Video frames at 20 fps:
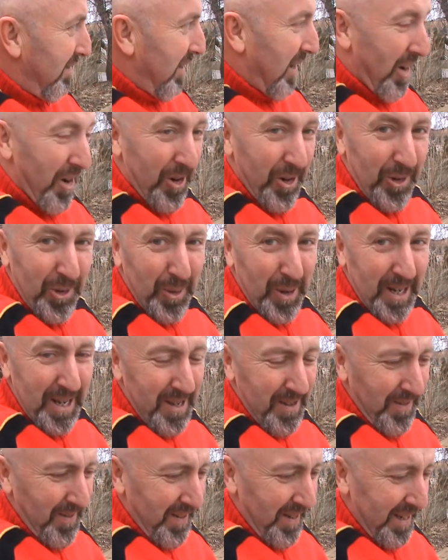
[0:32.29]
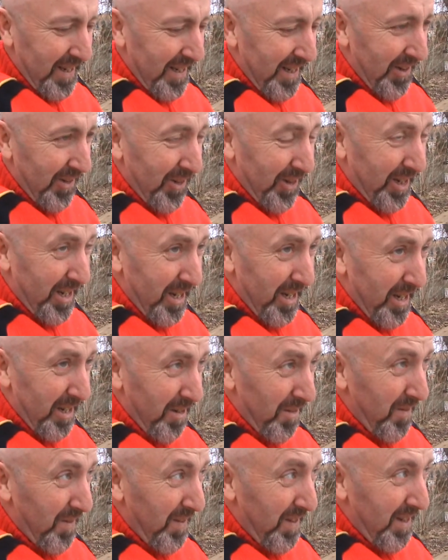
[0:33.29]
ours right now, and it's kind
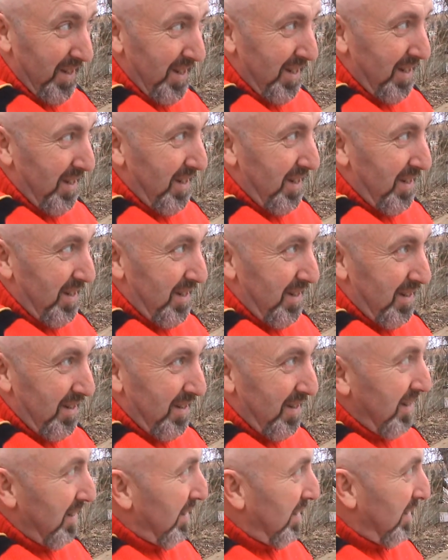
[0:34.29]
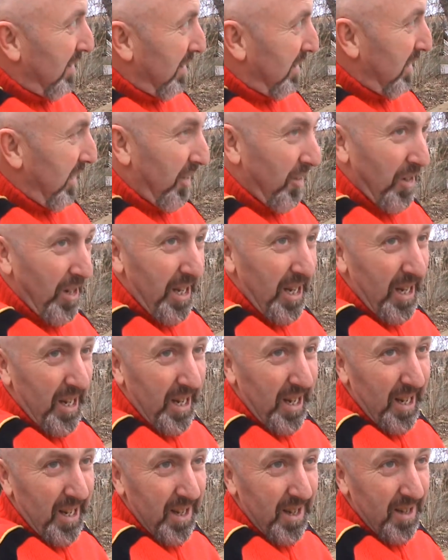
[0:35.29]
of uh,
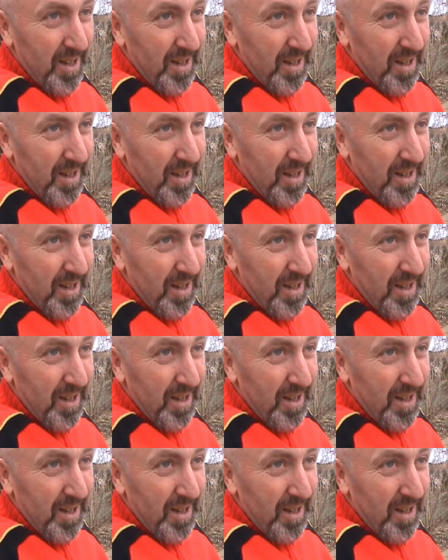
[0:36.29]
cloudy.